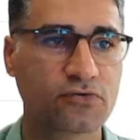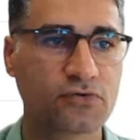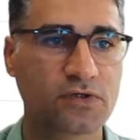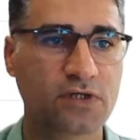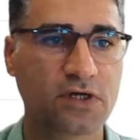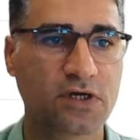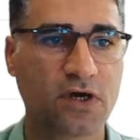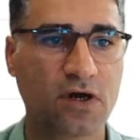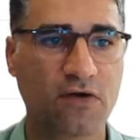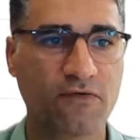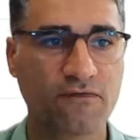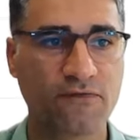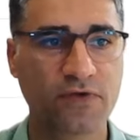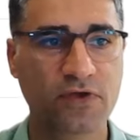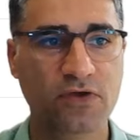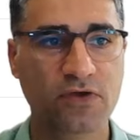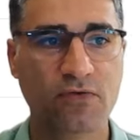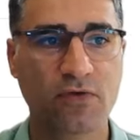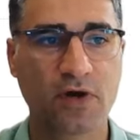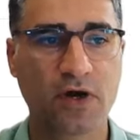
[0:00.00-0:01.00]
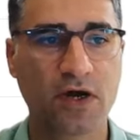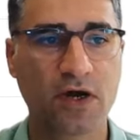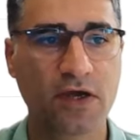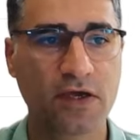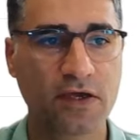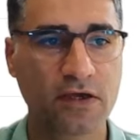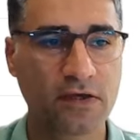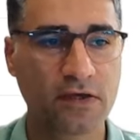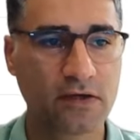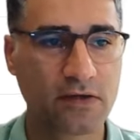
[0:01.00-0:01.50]
go to the
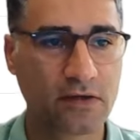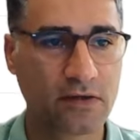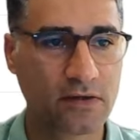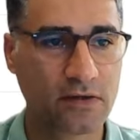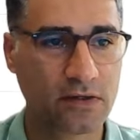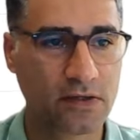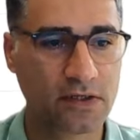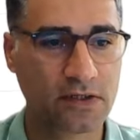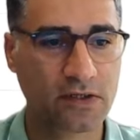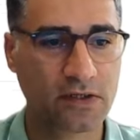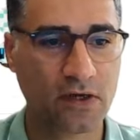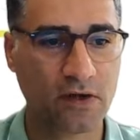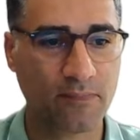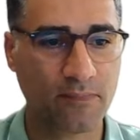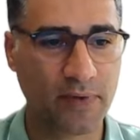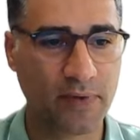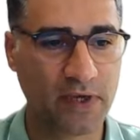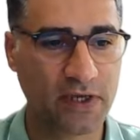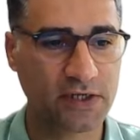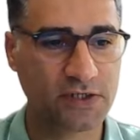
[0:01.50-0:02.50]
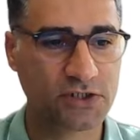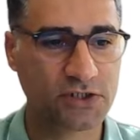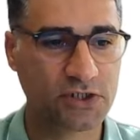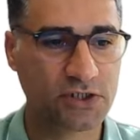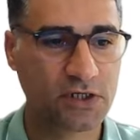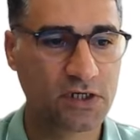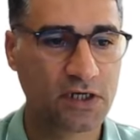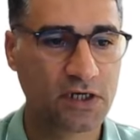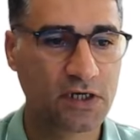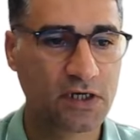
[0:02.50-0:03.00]
ComfyUI GitHub
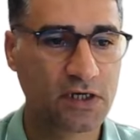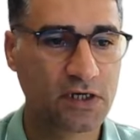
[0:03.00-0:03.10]
page,